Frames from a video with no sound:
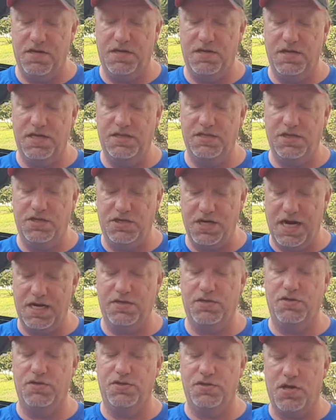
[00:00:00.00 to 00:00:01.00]
Cleans
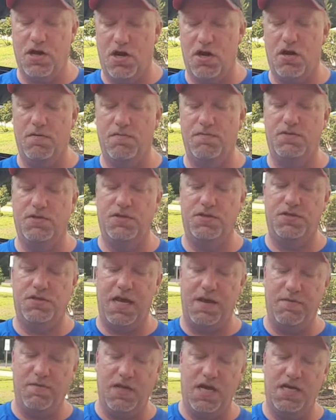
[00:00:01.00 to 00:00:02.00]
injectors, carbs,
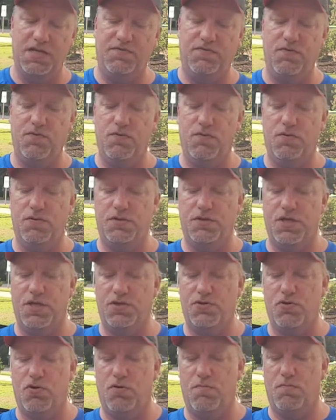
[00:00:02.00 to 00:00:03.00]
stabilize fuels,
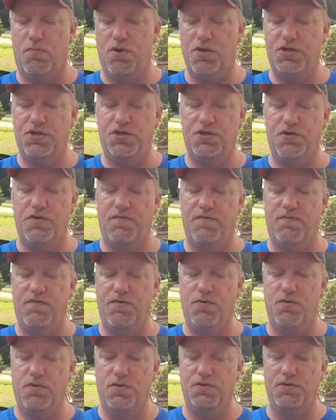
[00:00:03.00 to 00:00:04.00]
control moisture in
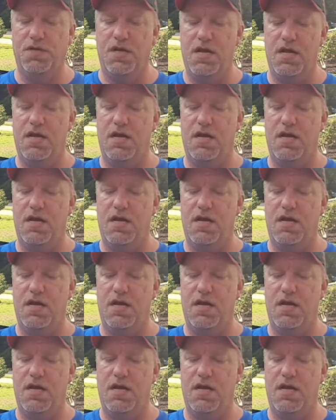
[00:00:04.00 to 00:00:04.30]
fuels,